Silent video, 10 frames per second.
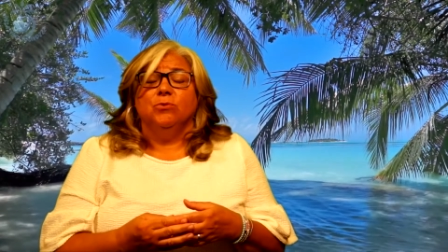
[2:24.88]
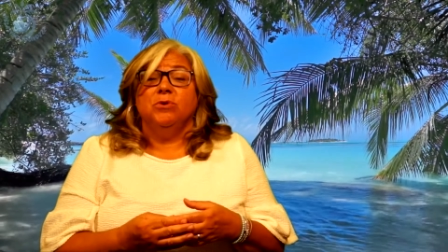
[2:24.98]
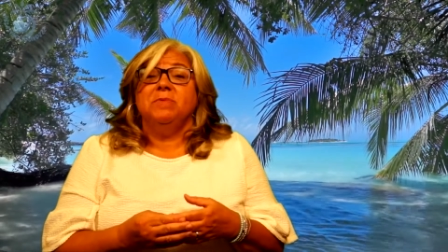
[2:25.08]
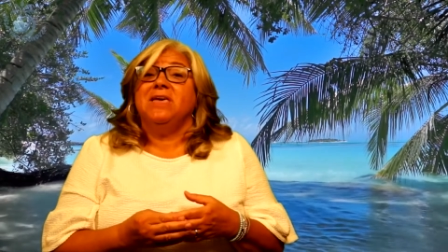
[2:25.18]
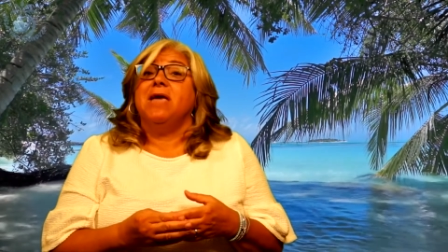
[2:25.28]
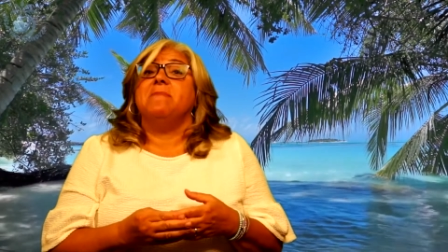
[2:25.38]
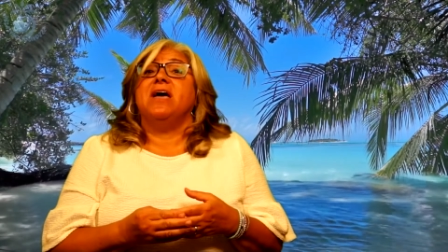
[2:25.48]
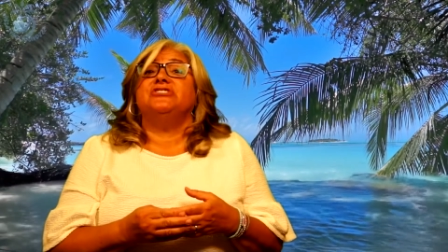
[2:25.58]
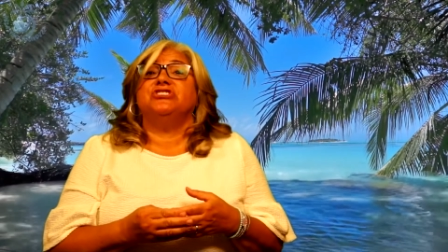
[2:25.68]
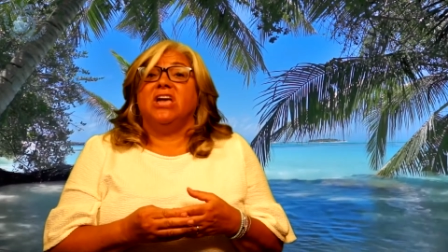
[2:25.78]
We became
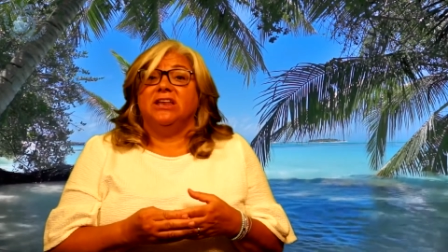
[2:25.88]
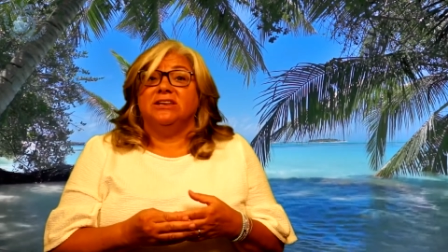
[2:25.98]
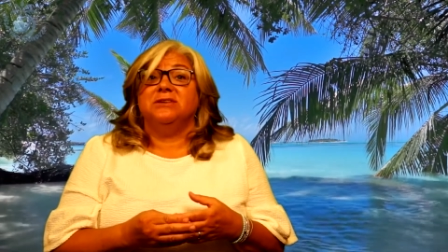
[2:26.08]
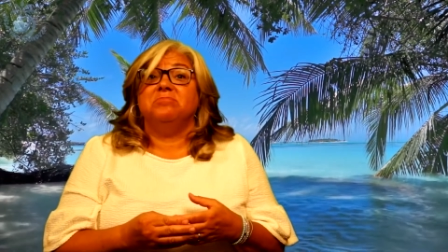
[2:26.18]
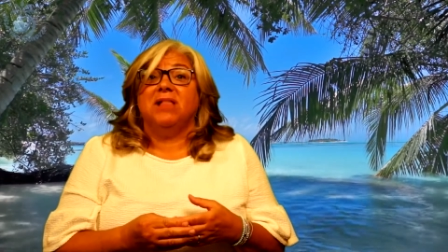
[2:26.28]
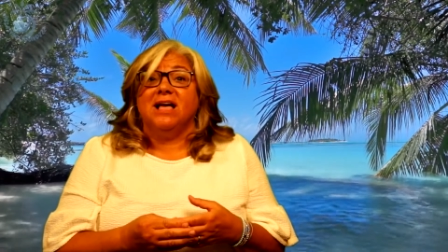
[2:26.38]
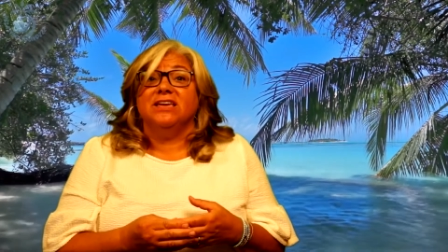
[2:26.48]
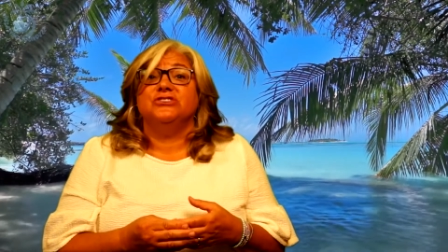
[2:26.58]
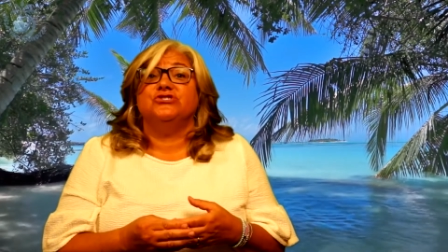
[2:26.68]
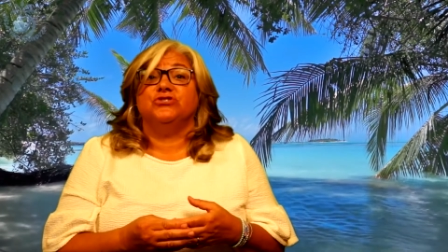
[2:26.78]
educated in Black
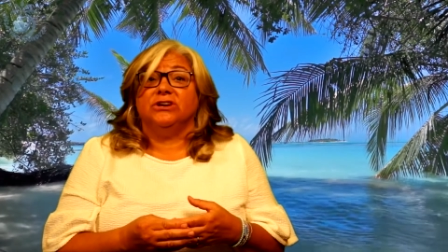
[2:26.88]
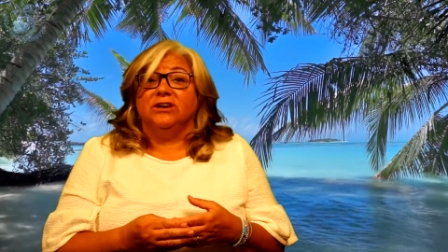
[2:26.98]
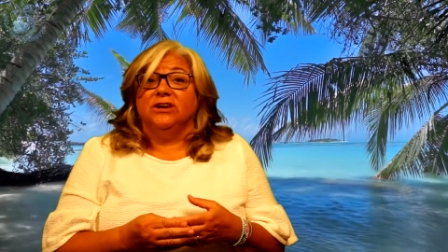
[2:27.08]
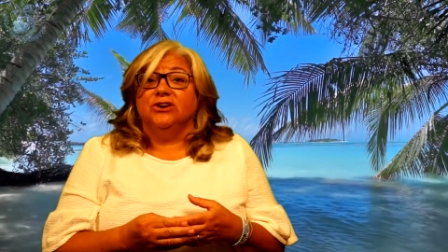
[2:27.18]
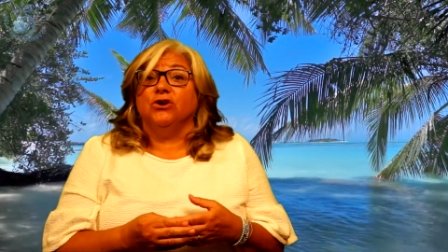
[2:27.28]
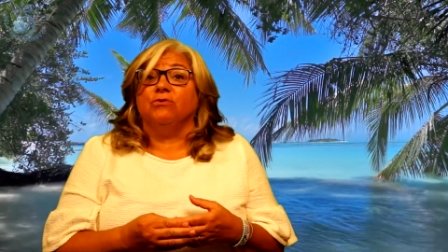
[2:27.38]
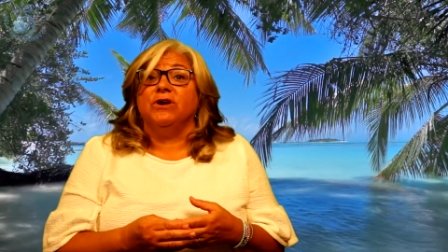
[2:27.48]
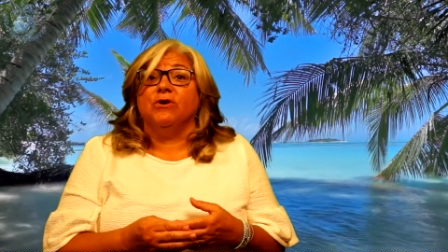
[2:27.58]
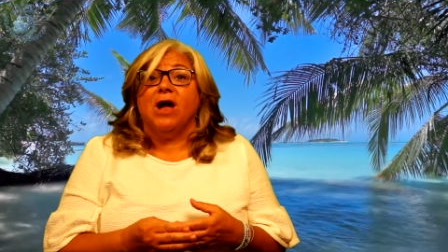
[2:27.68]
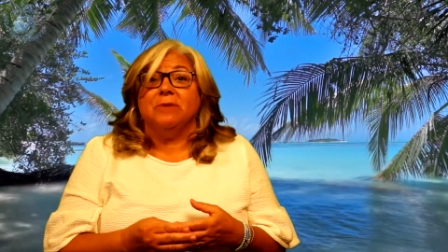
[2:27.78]
history
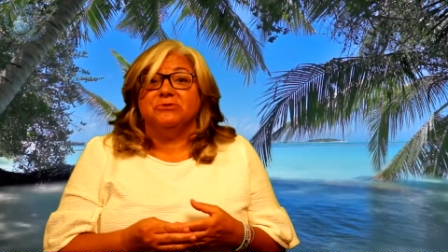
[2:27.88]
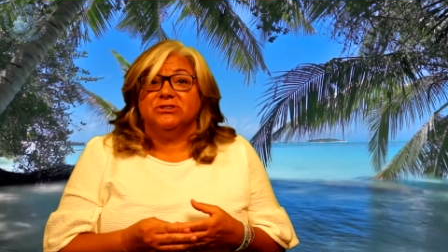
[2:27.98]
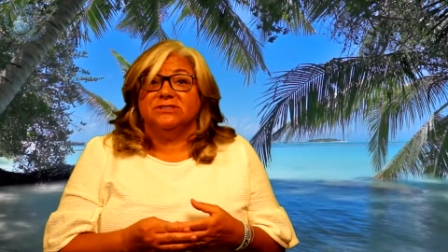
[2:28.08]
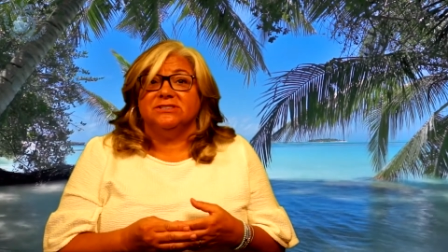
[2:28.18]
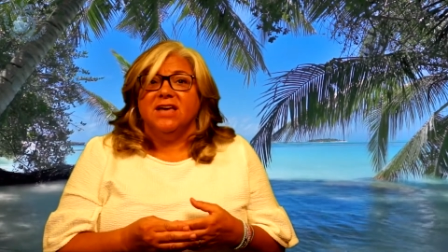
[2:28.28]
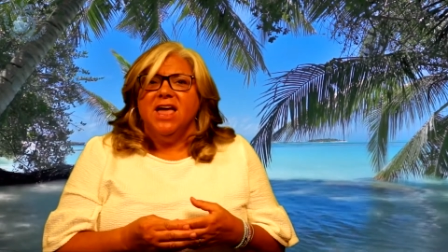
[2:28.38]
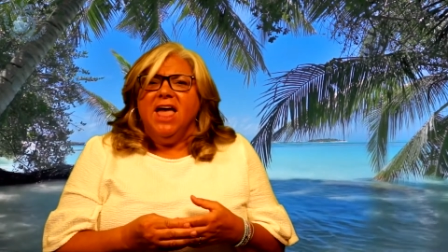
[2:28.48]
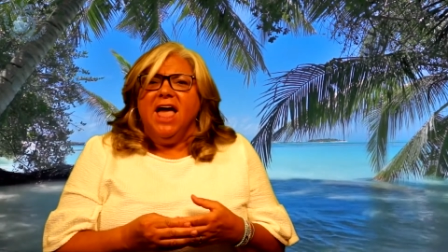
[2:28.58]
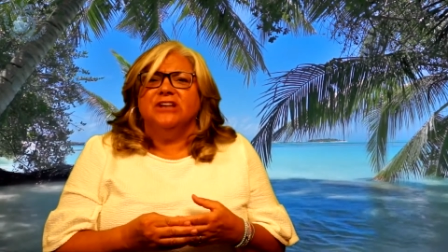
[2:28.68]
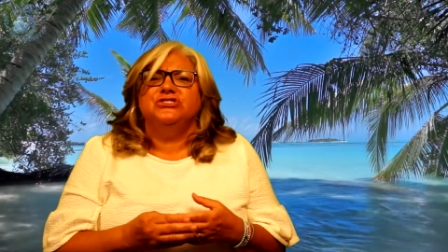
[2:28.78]
career options,
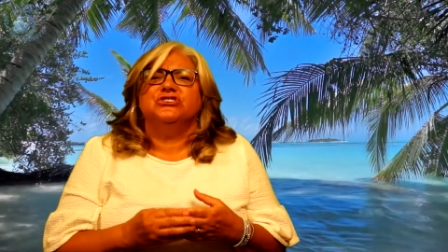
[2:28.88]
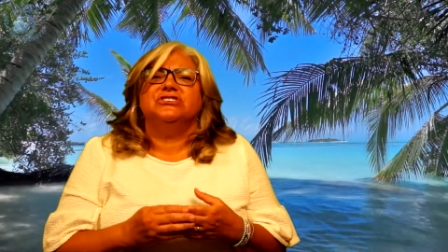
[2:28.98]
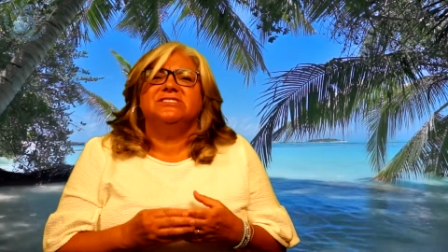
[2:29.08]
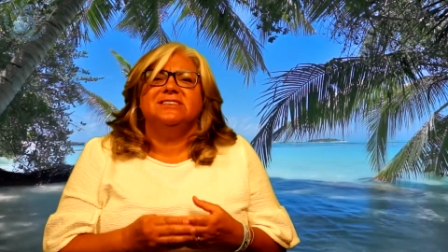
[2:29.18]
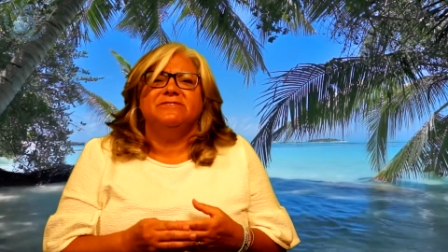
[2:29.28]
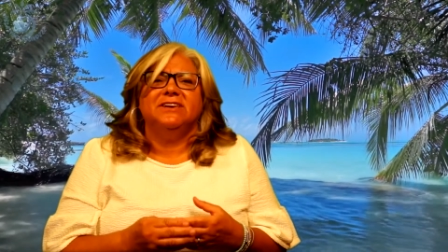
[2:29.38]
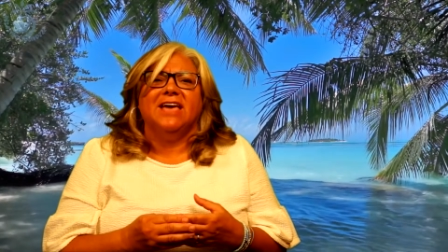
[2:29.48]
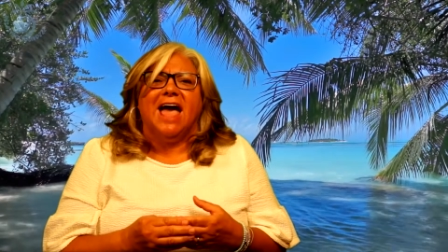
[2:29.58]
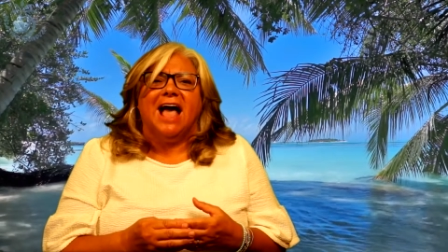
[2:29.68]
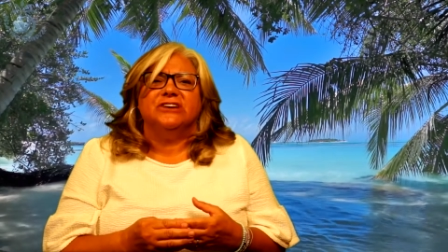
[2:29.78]
and took
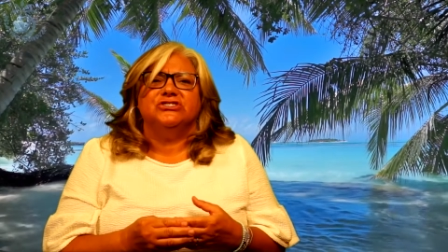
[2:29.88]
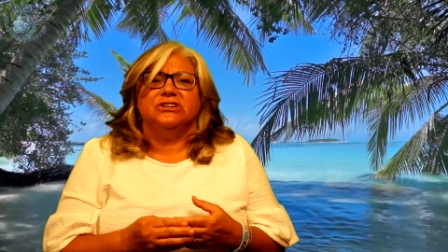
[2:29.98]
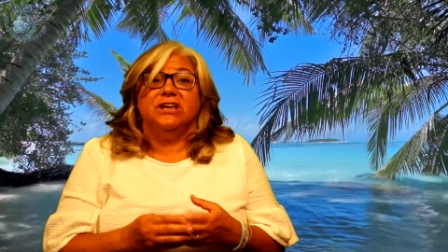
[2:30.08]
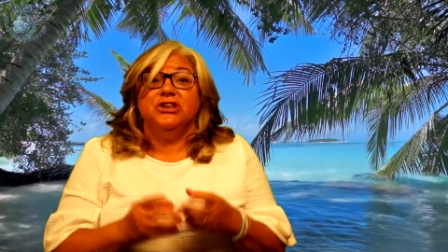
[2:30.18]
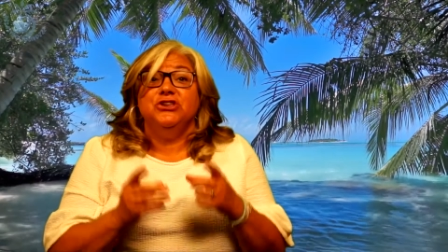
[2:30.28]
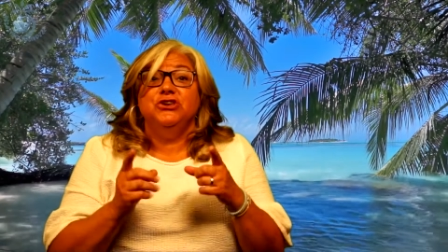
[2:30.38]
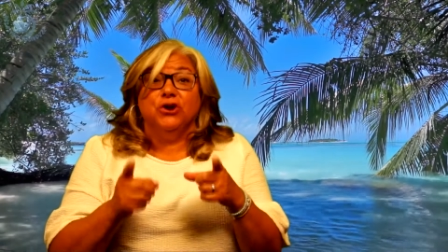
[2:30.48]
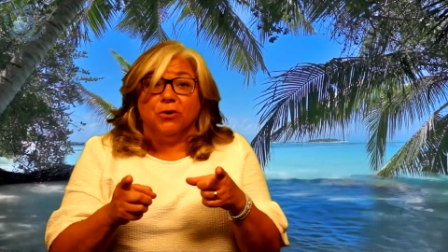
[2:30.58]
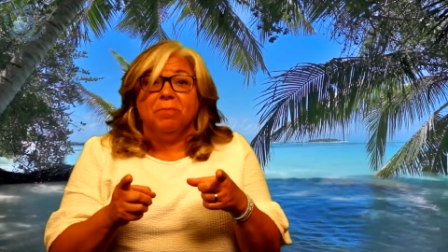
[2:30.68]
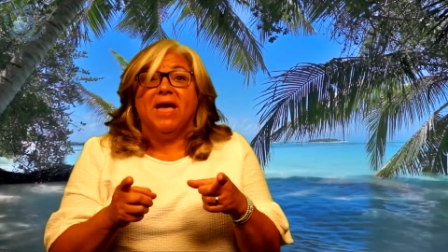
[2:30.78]
civic action in
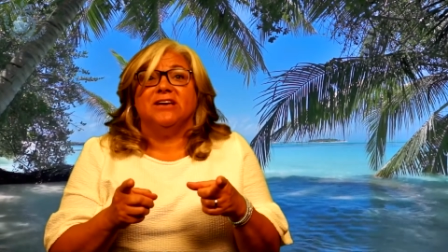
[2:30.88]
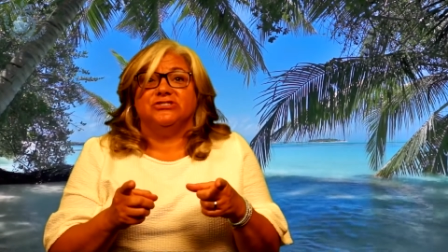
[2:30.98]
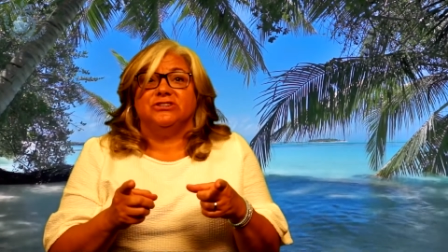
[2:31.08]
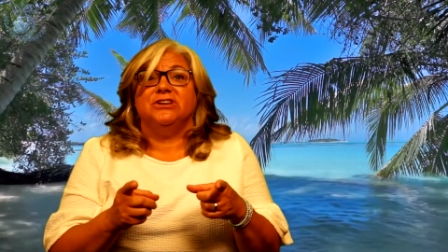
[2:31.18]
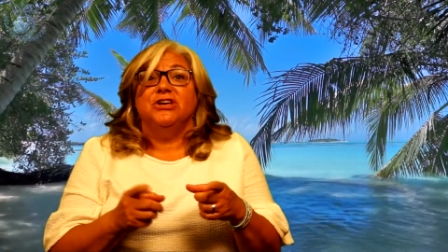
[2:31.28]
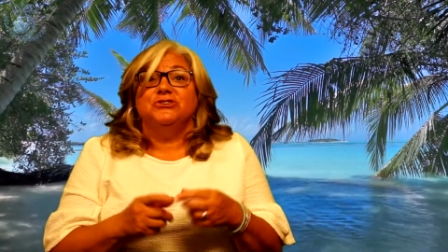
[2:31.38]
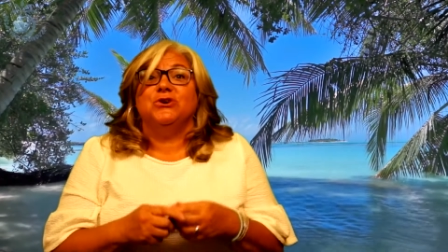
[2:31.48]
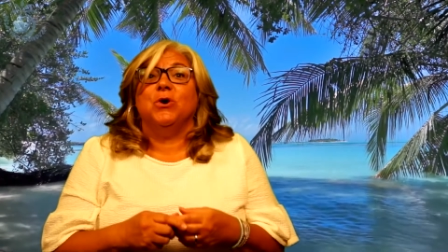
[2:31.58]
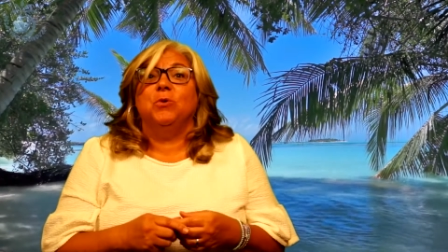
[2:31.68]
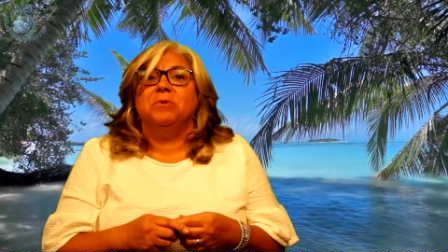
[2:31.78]
your passion
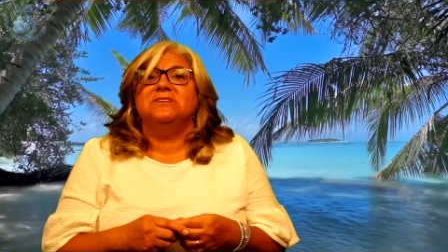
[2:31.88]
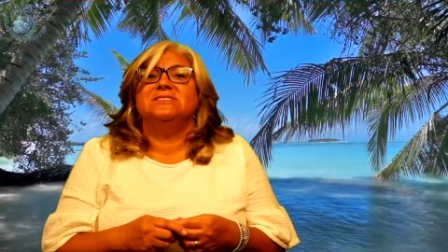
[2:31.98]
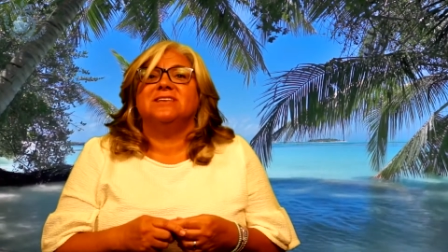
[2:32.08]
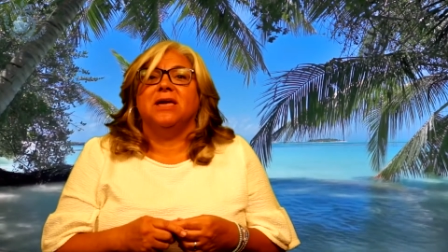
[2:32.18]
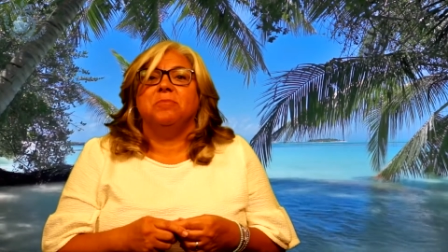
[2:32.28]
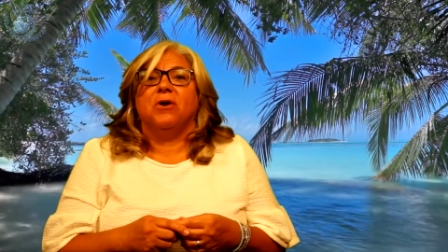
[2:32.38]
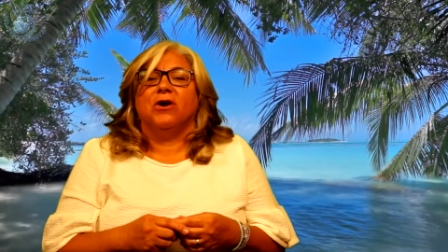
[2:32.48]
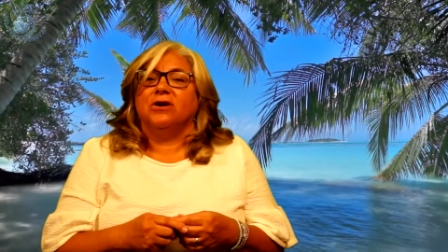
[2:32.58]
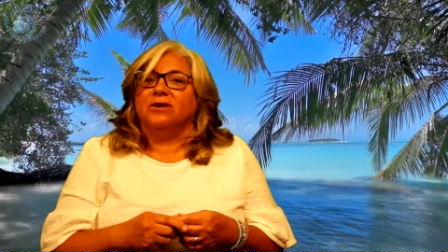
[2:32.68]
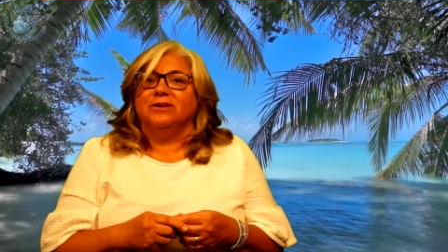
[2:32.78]
to open a skate park.